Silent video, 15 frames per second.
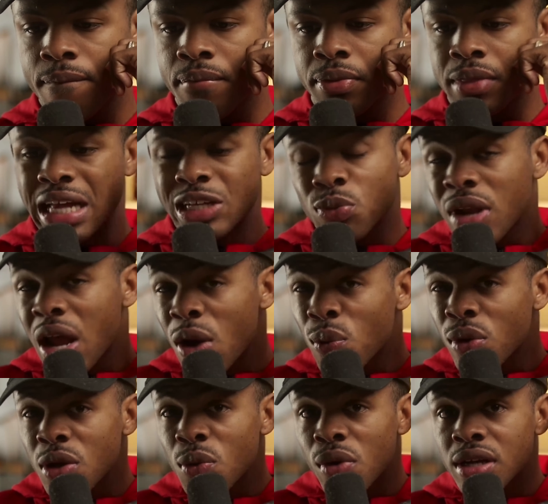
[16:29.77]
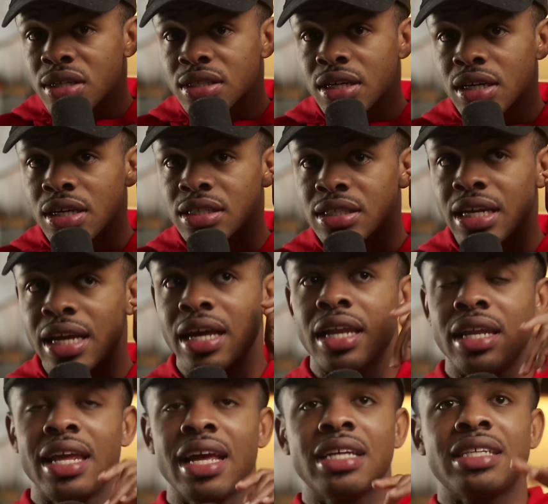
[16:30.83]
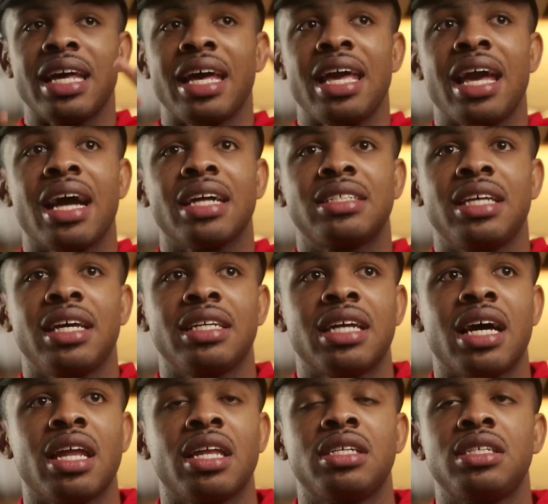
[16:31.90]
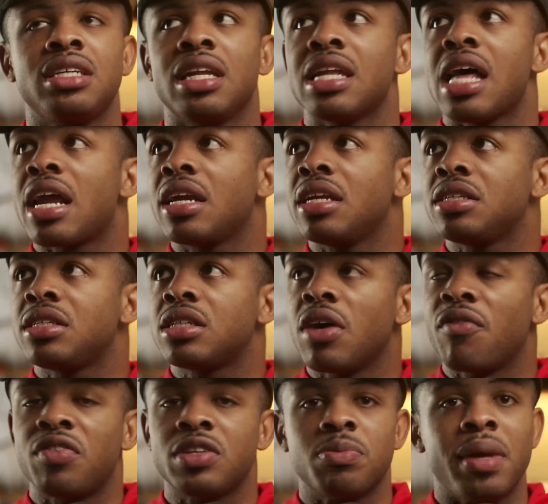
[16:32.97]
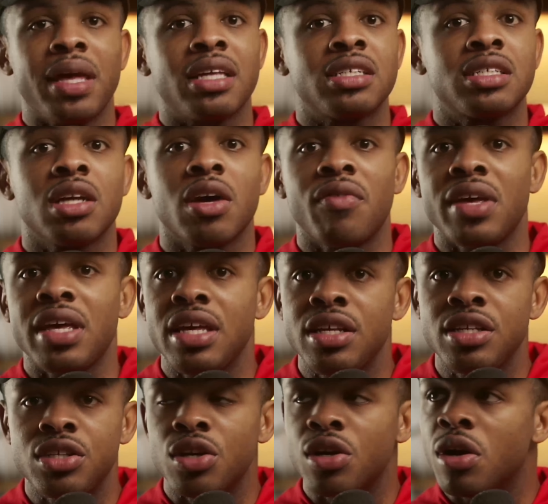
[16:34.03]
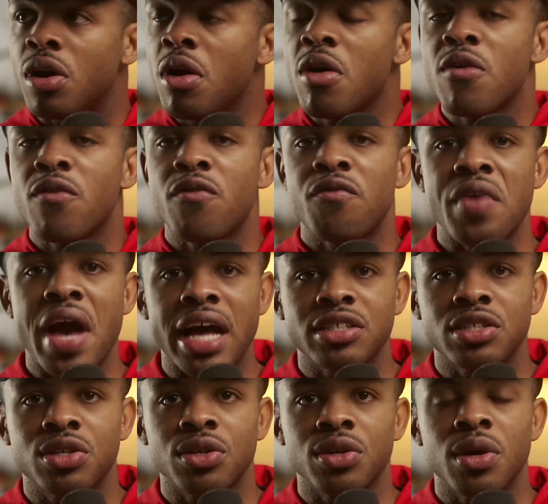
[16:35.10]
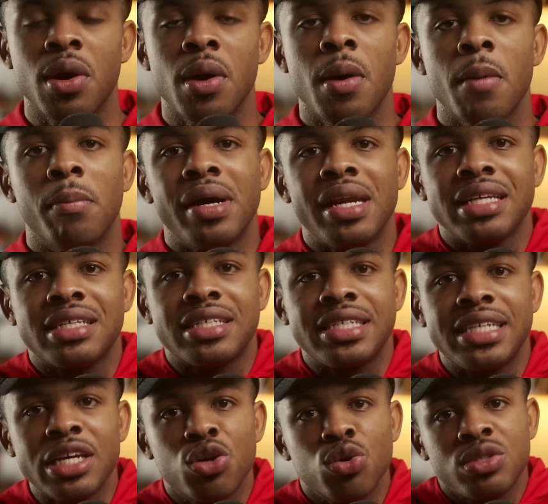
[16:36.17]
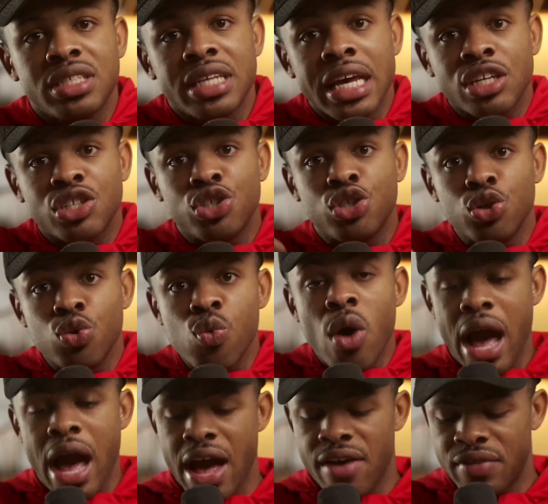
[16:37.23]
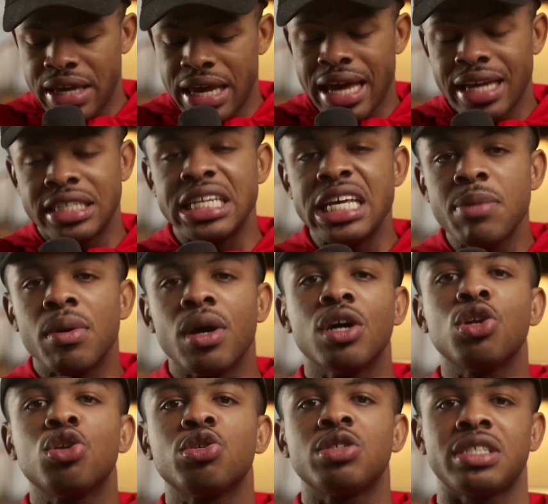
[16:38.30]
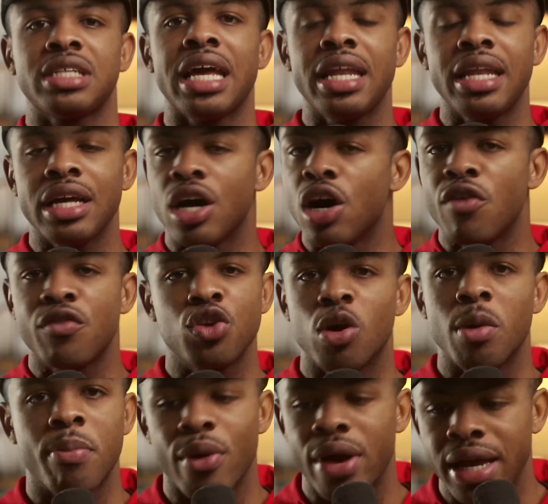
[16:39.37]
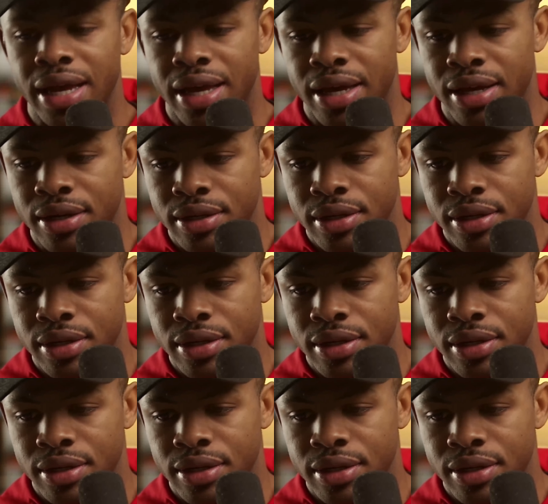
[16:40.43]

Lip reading: That's what I really want us to understand. Yes, AI technology, a lot of this stuff is making stuff easier, faster, but it still takes you having a deep understanding of your brand.